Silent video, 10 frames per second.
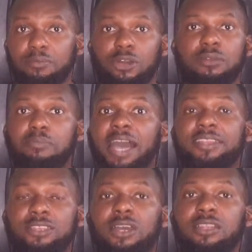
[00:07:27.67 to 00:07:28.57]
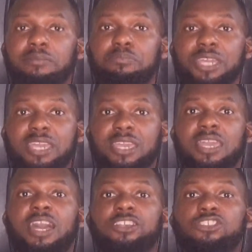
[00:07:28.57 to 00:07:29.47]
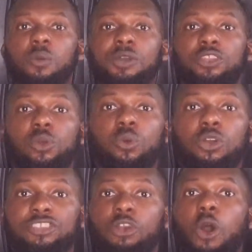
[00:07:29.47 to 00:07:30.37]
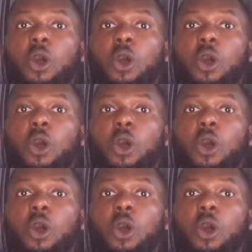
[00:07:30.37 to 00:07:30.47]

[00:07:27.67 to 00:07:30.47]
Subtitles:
but might not be someone who is